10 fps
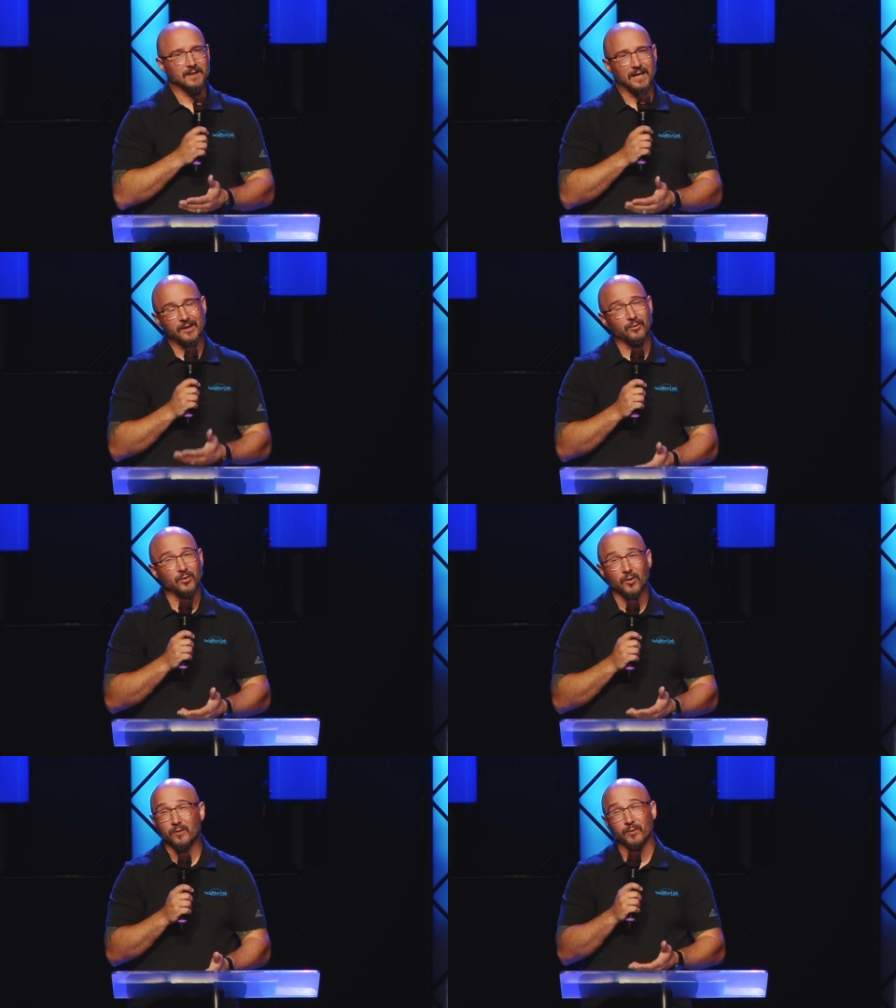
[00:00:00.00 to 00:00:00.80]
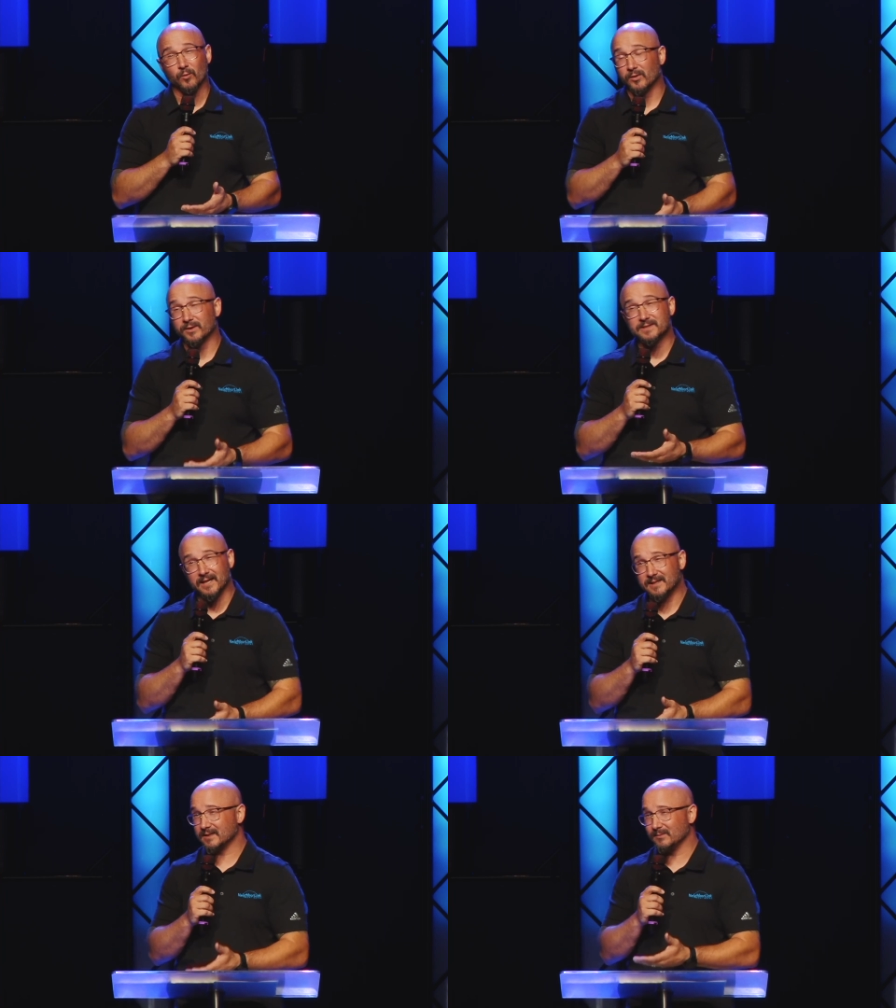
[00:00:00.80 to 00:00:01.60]
I don't know if the world has
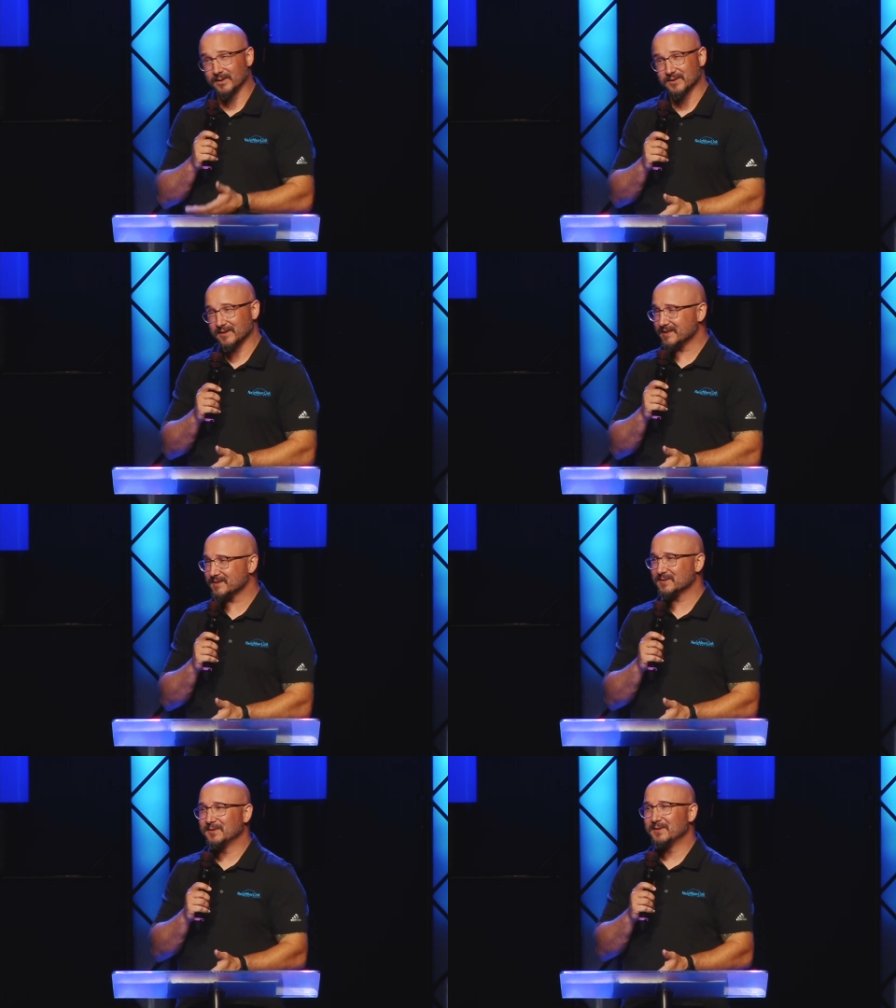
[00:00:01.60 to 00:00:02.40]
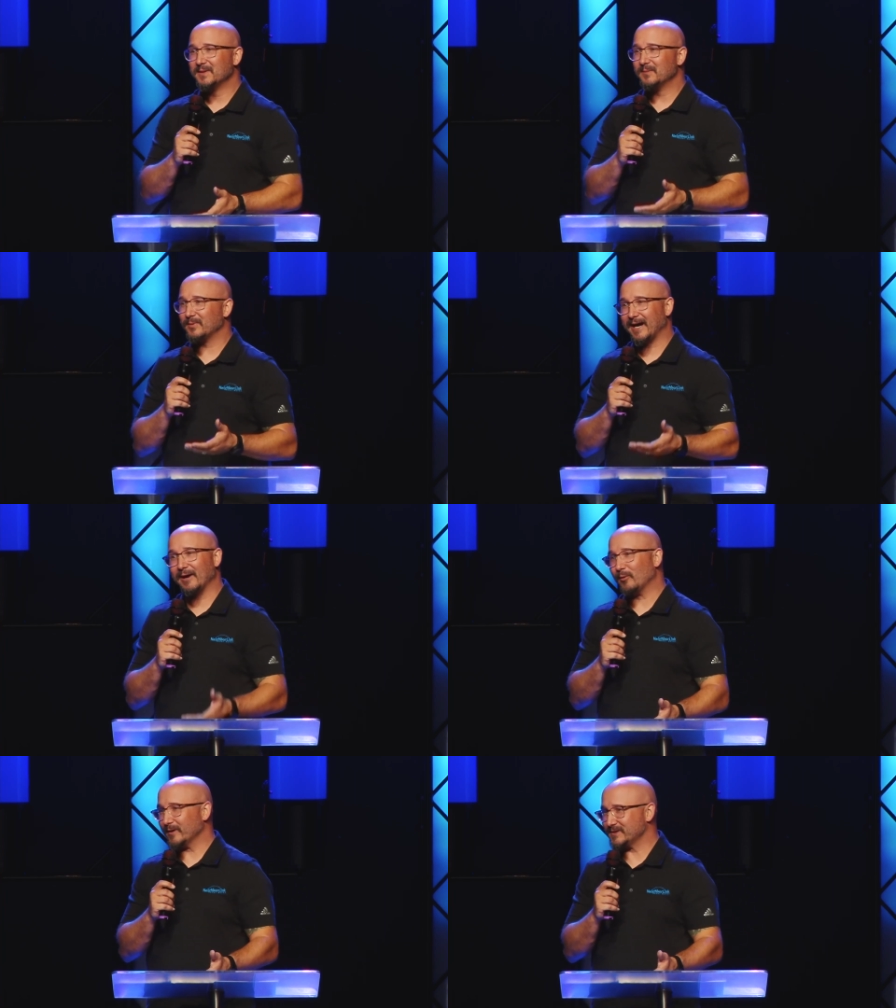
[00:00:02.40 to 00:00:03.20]
tasted much of this, but I
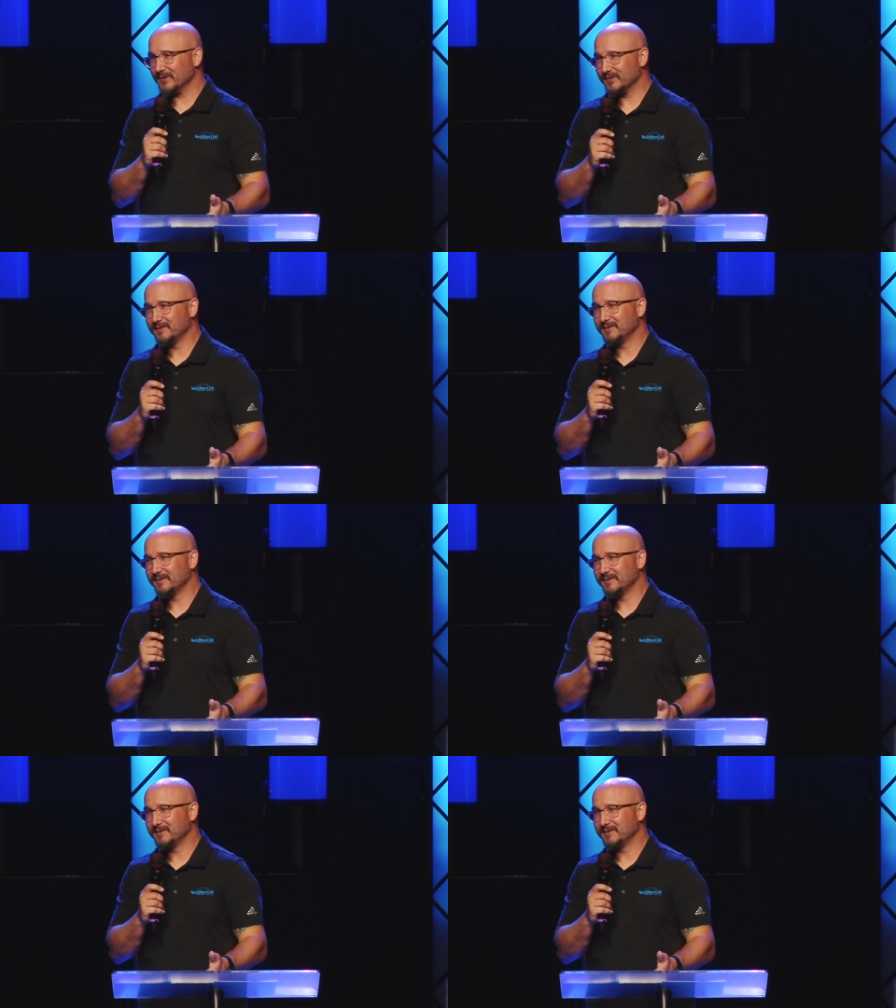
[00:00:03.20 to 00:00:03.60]
want to.